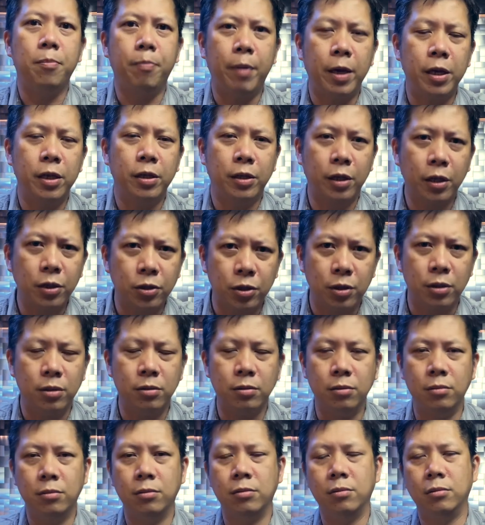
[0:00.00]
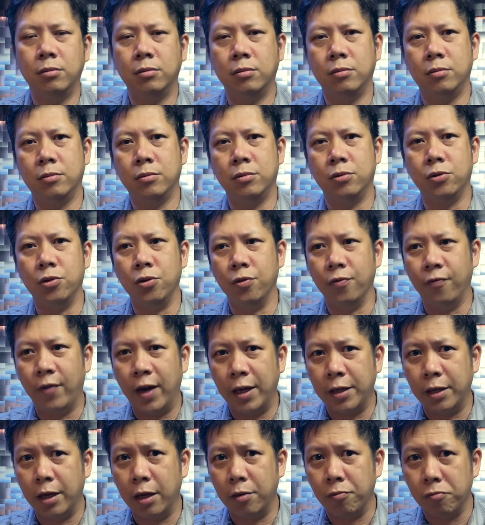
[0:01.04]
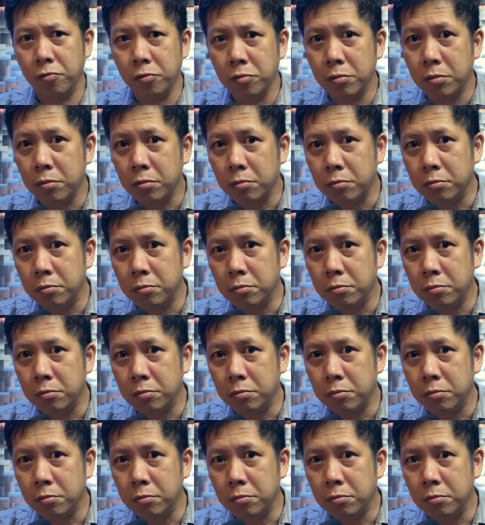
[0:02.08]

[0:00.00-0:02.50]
pay attention. Do you find that rude?